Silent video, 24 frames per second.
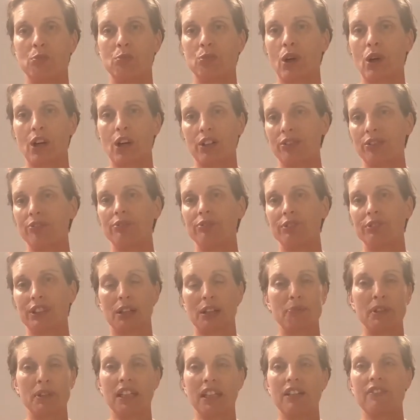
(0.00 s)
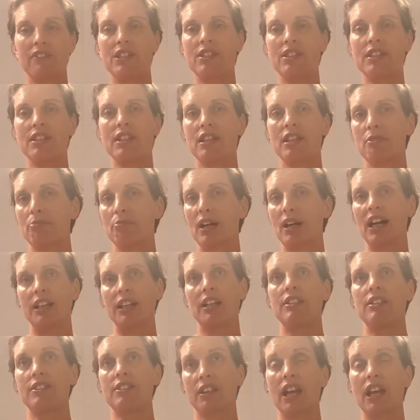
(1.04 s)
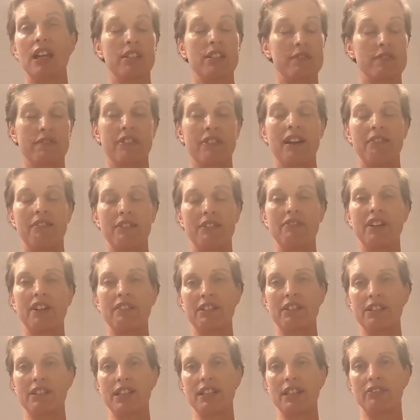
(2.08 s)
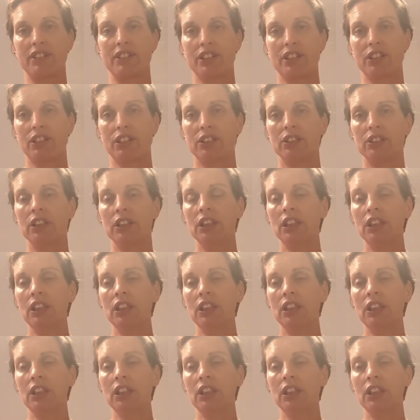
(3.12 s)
what can be given to them, and it's very, very difficult.